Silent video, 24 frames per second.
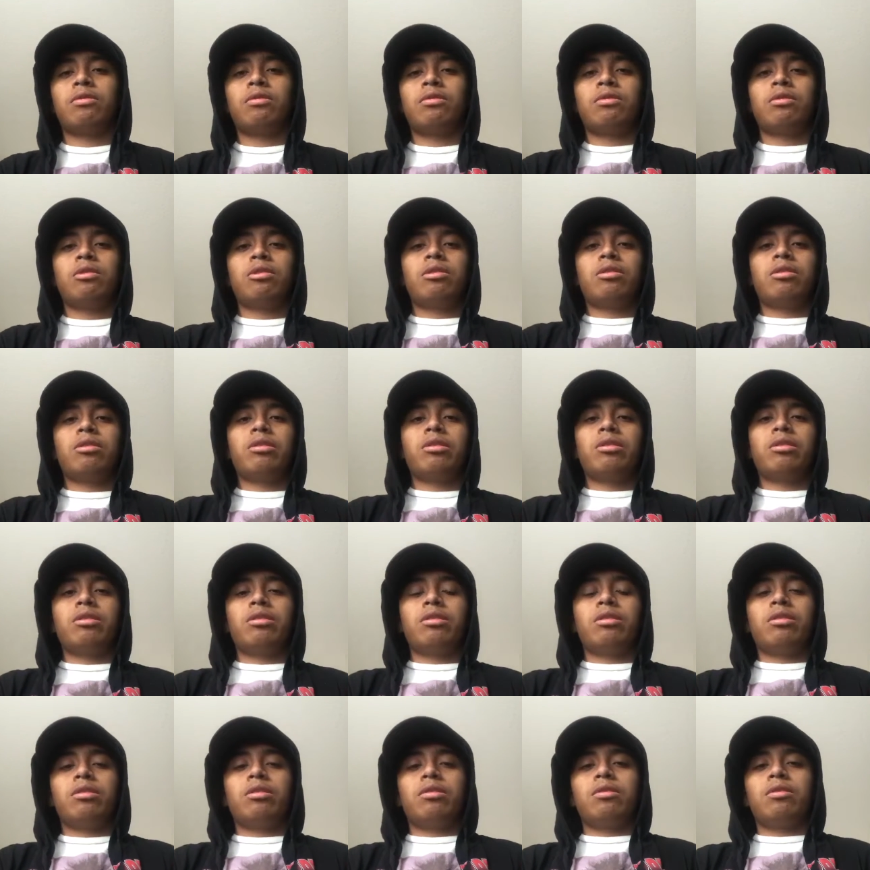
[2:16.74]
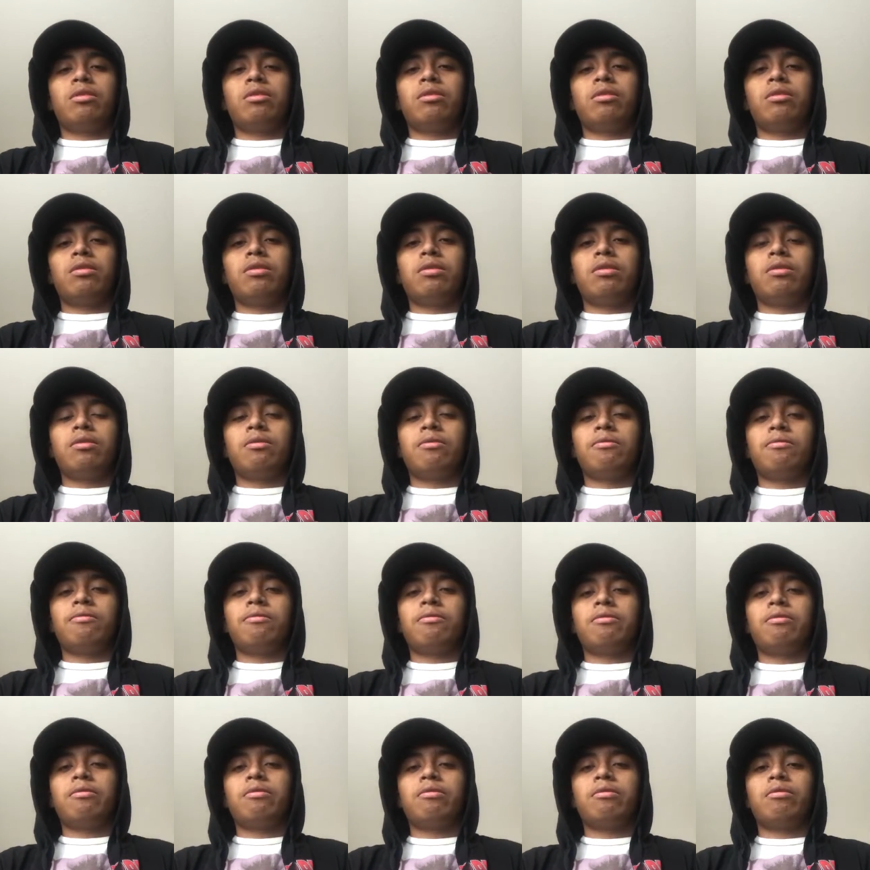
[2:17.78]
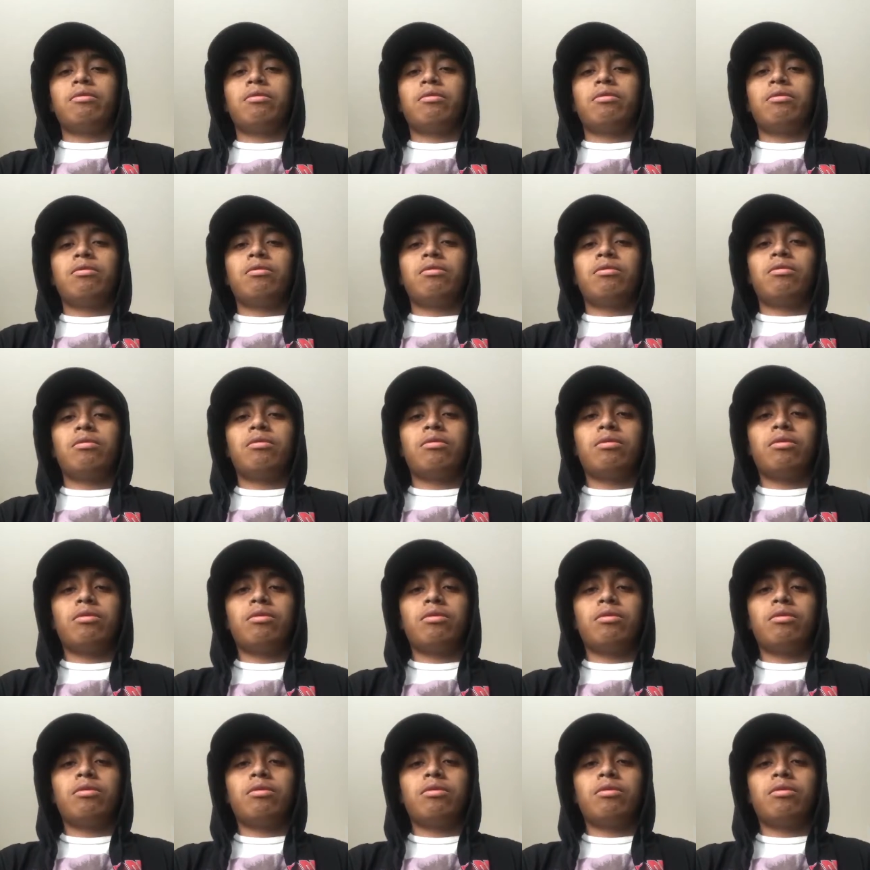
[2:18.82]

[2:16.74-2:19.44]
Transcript: (no one is talking)